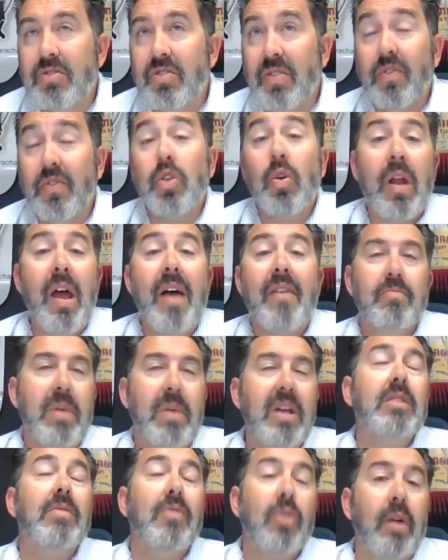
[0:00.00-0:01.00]
So if you don't have,
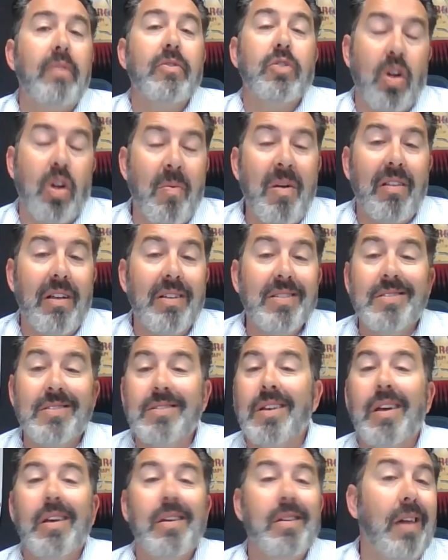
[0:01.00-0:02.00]
basically, you don't have a termite license,
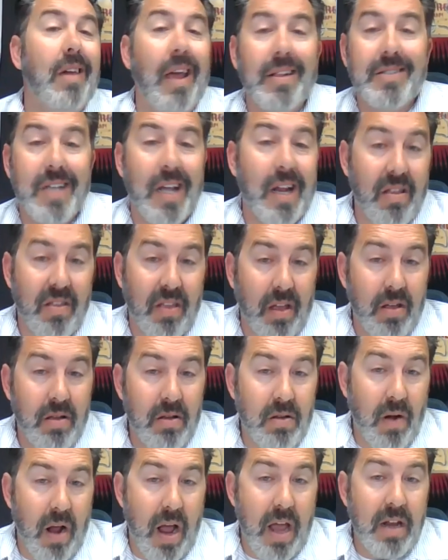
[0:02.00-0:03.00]
you can't say anything,
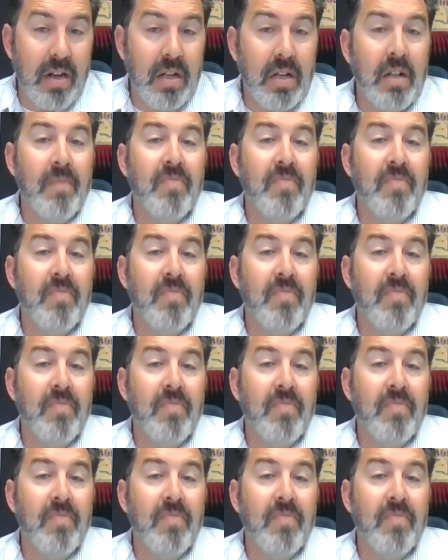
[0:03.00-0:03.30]
right?